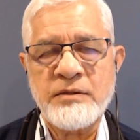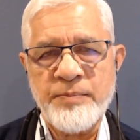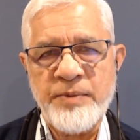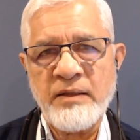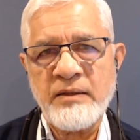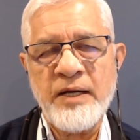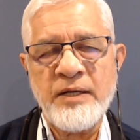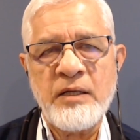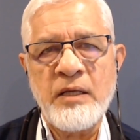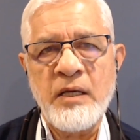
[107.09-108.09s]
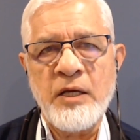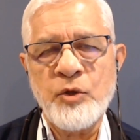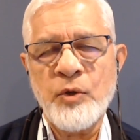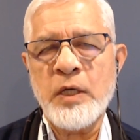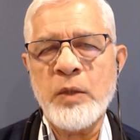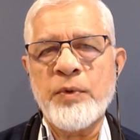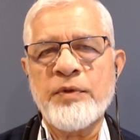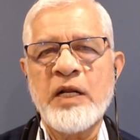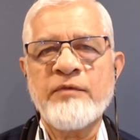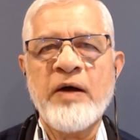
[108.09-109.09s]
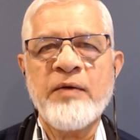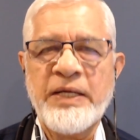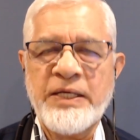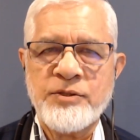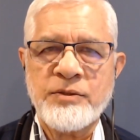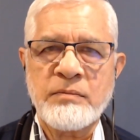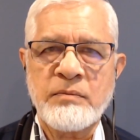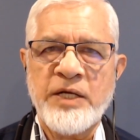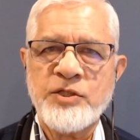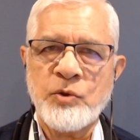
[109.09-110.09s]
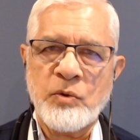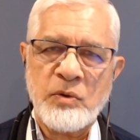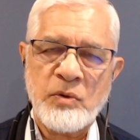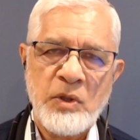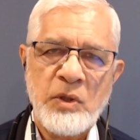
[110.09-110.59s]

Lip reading: Subtract that, you end up with 35 days. That's your